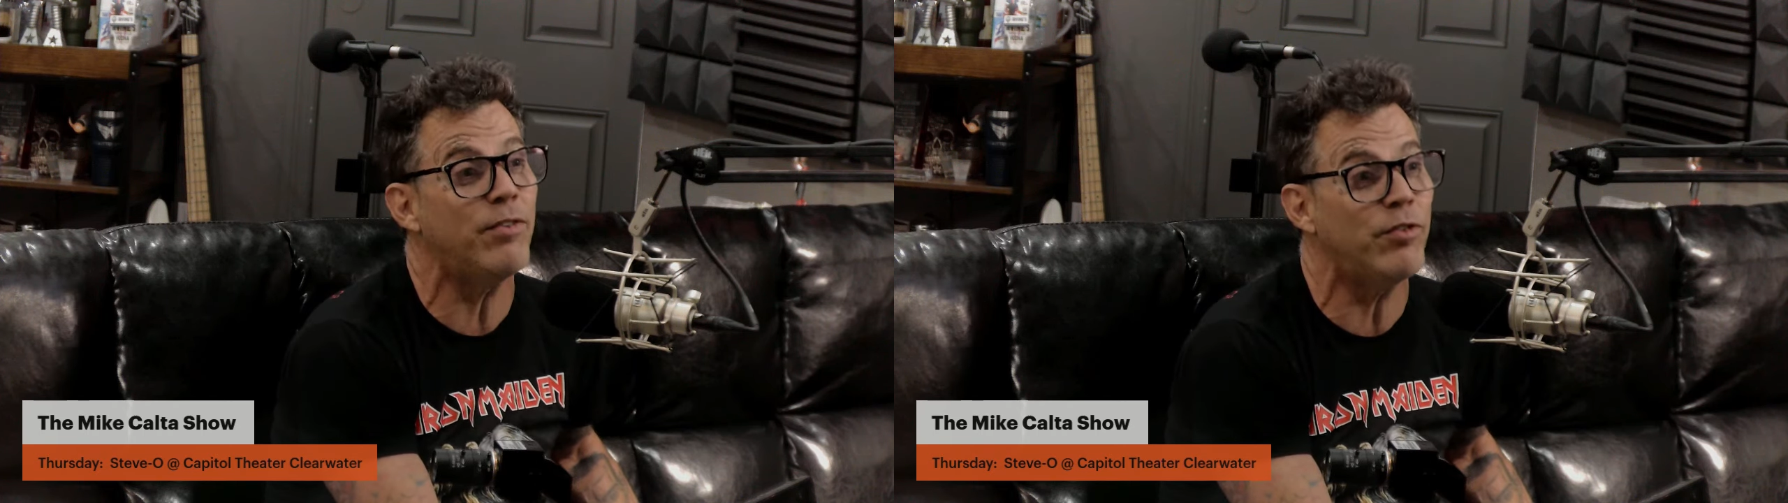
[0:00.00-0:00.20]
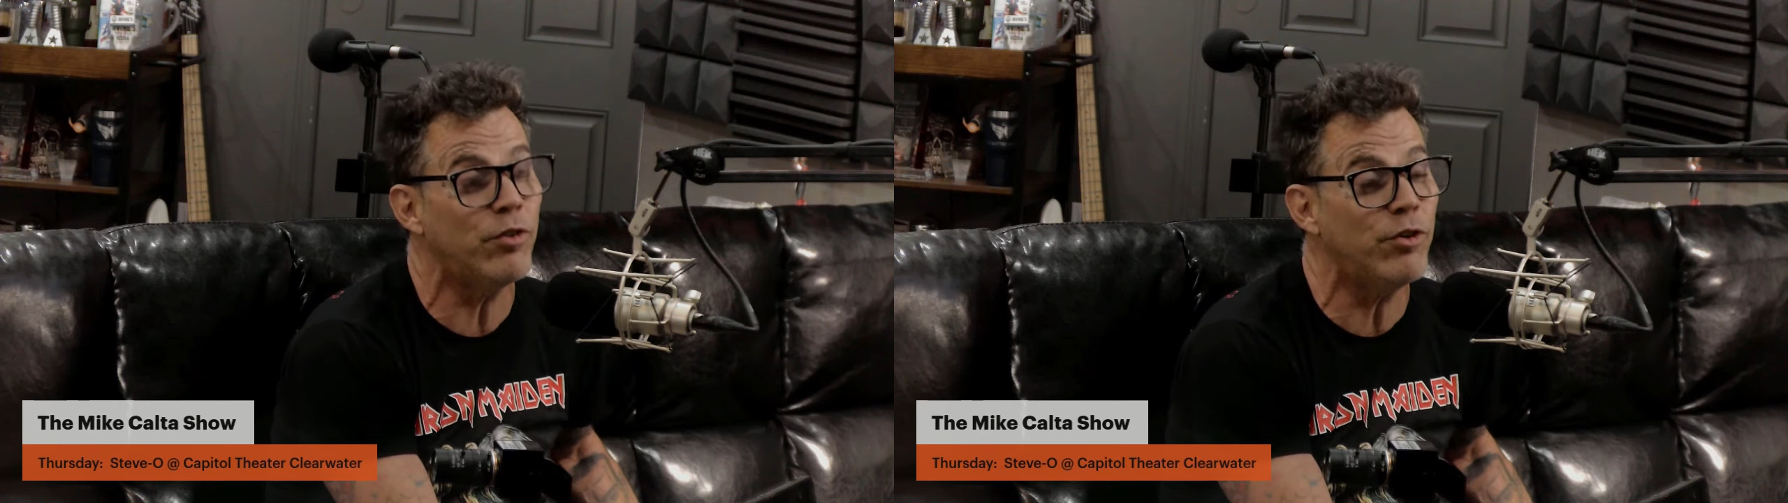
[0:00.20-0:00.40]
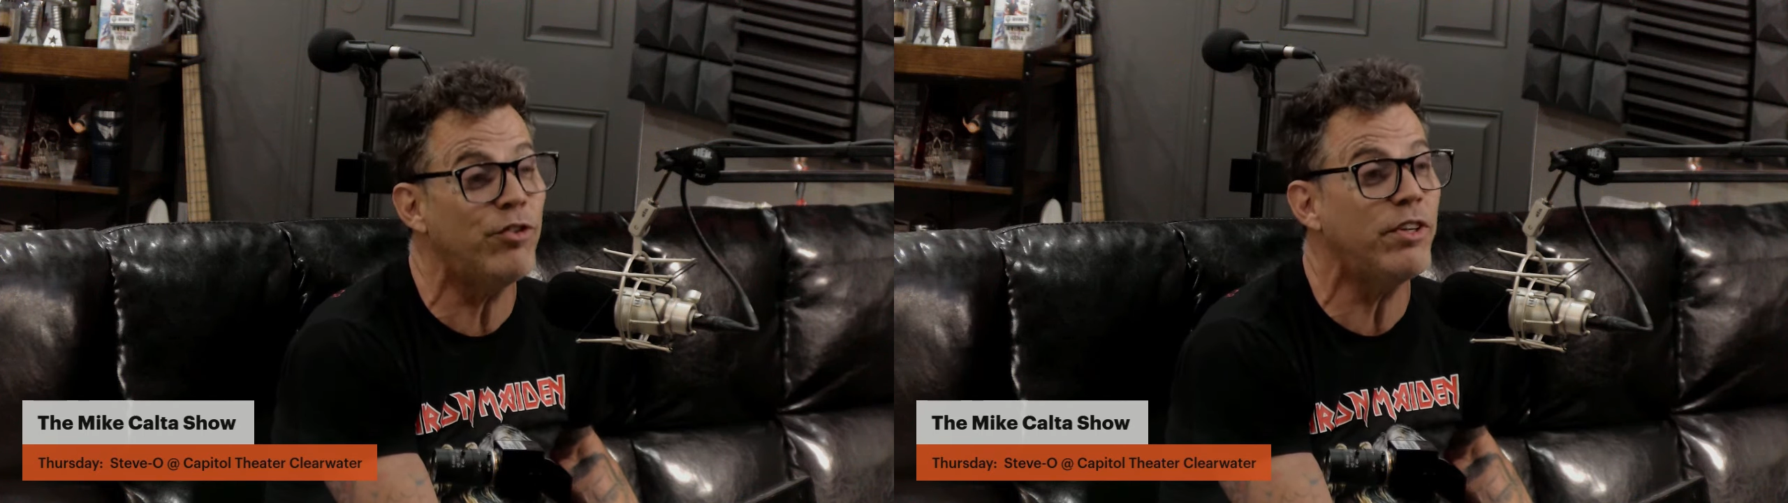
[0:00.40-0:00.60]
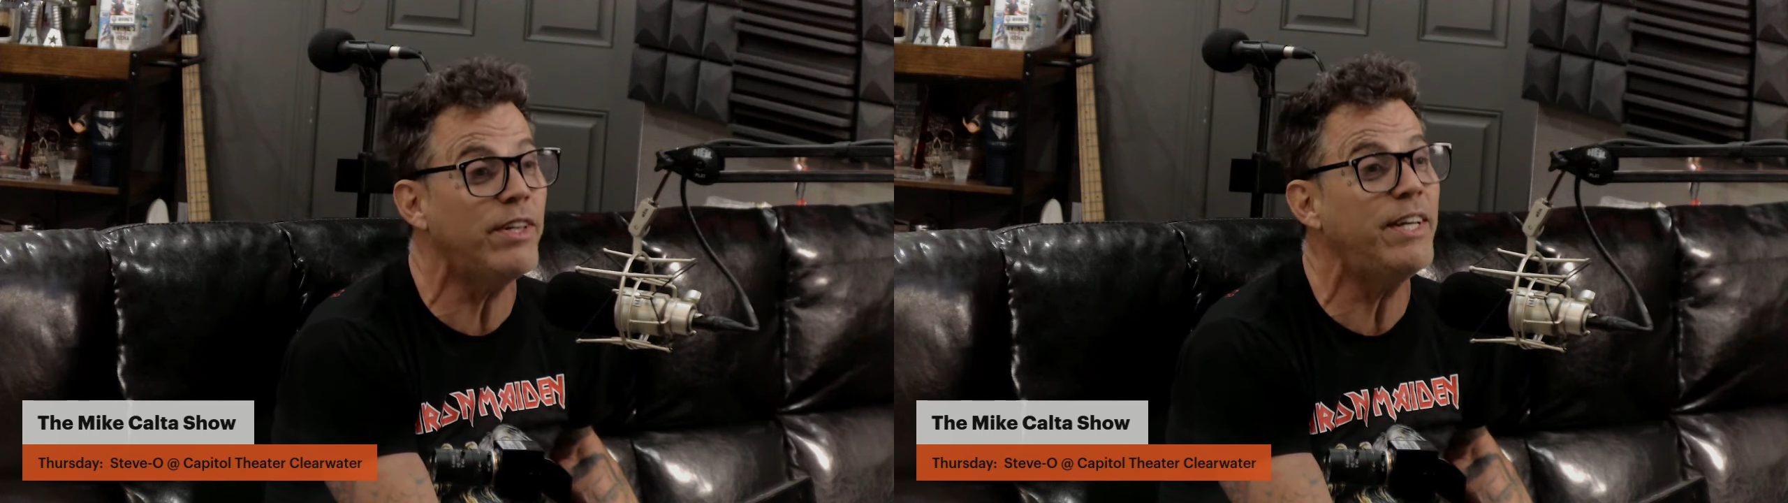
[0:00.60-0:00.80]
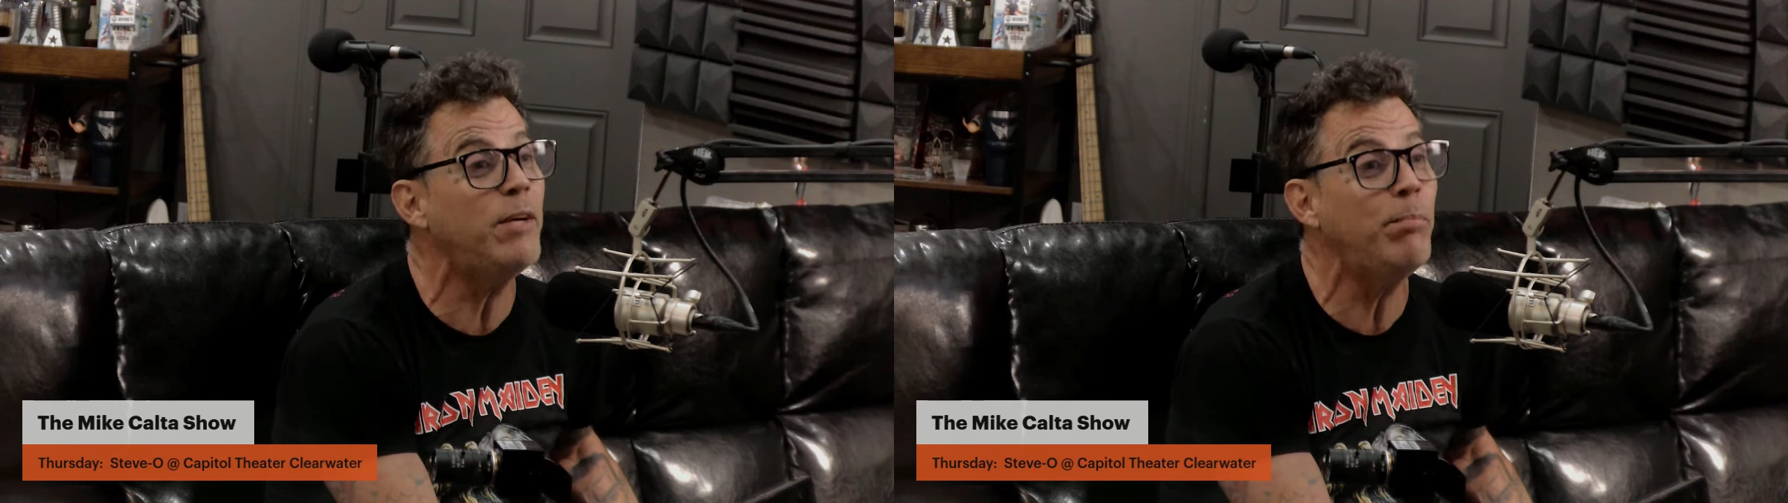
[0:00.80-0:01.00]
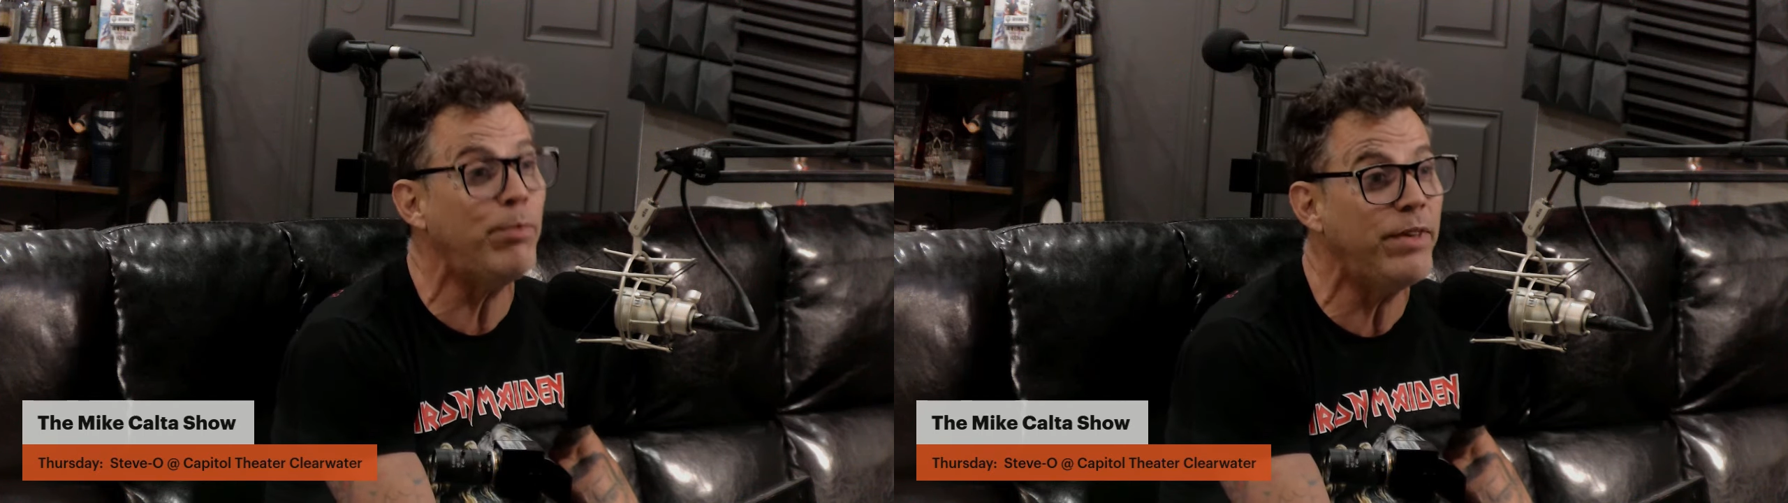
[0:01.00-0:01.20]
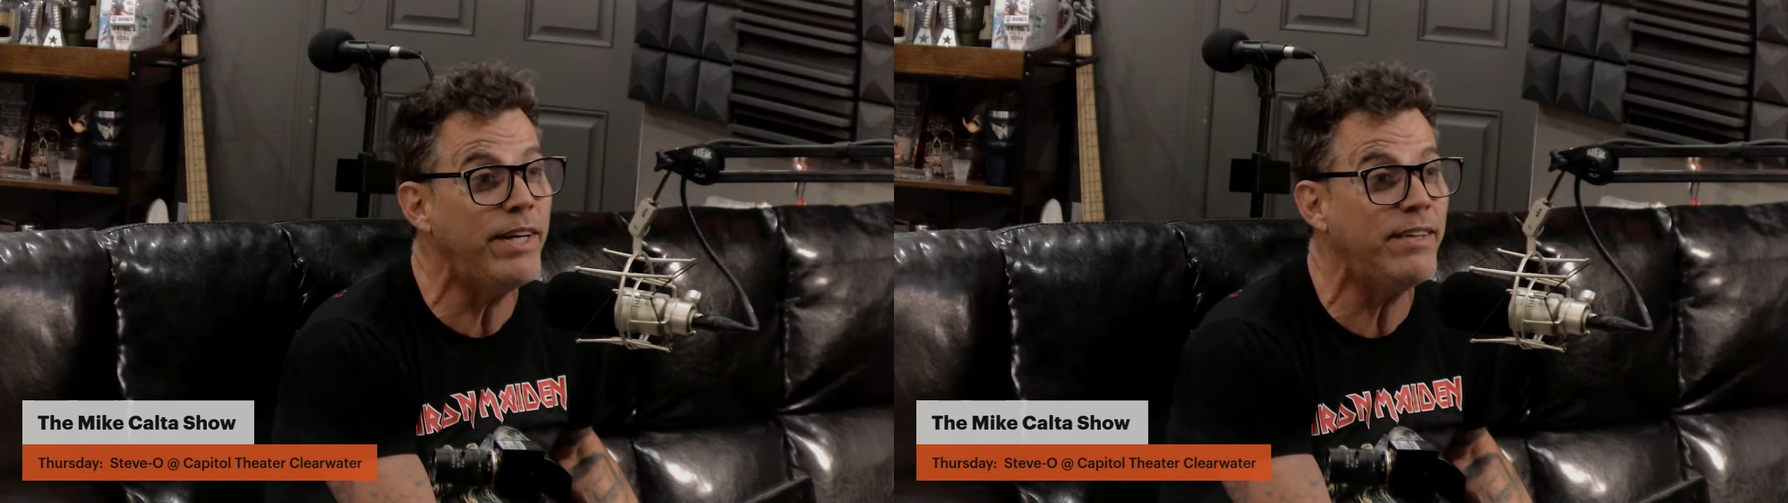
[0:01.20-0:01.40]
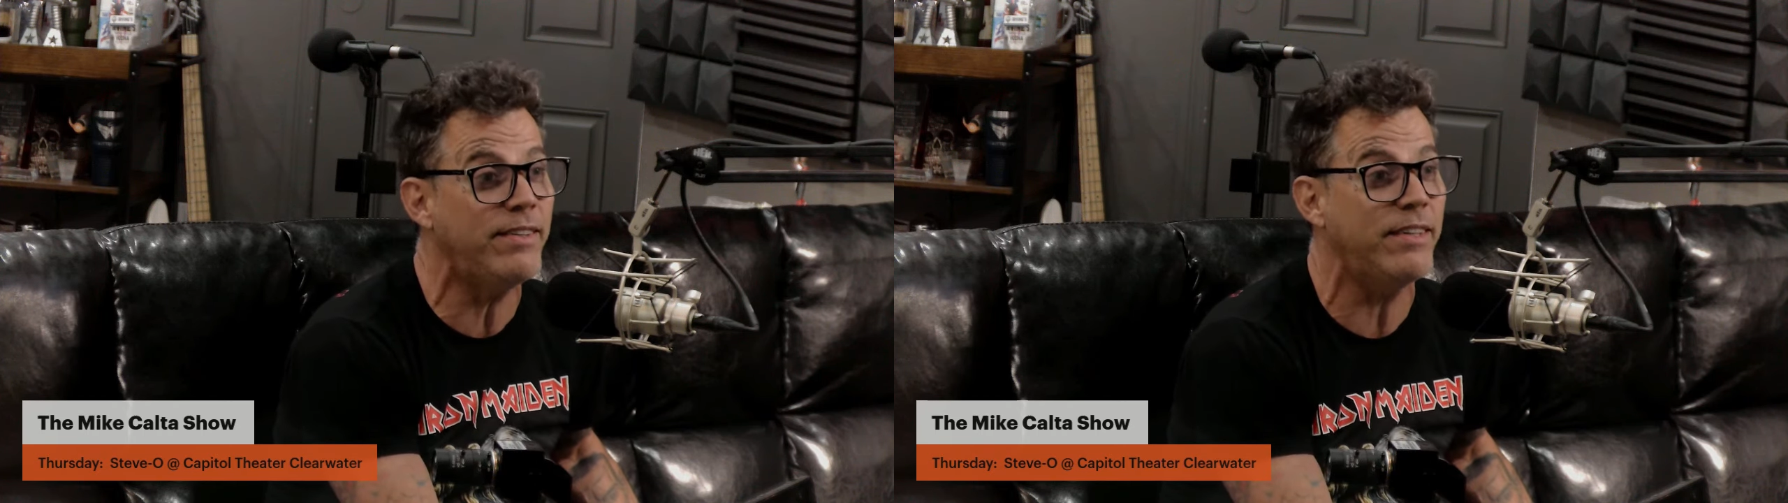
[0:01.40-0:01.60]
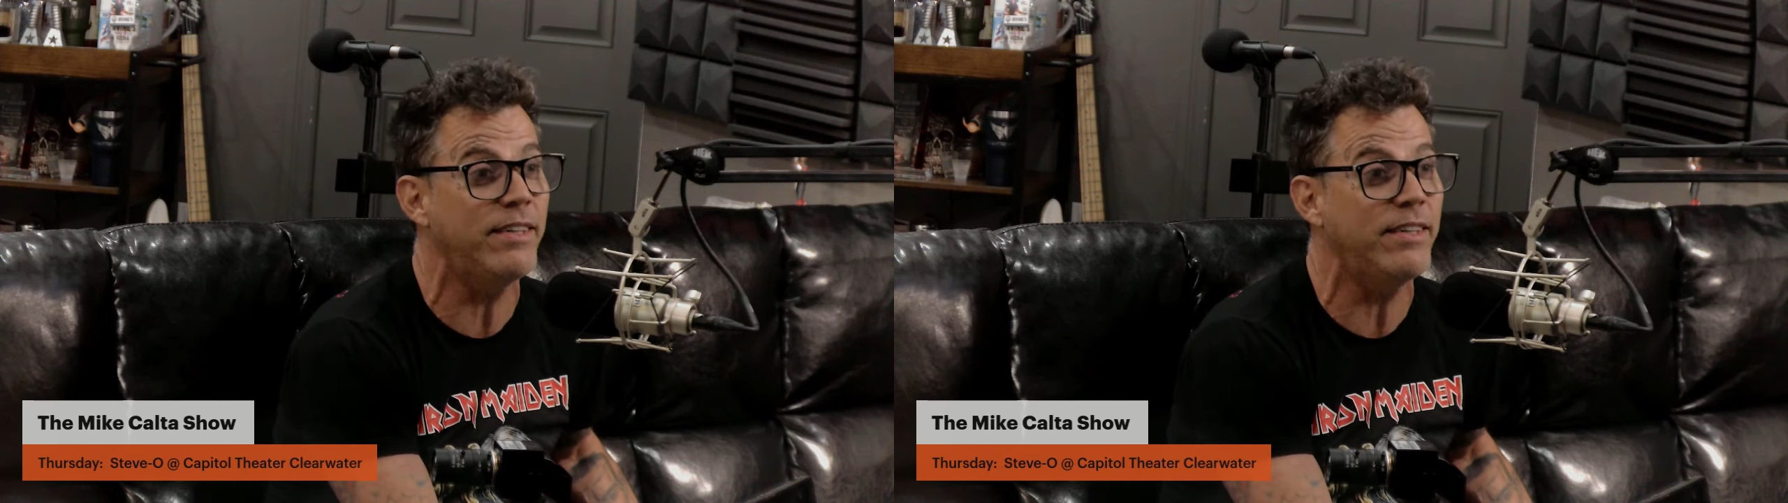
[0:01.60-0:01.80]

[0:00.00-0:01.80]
surgically implanted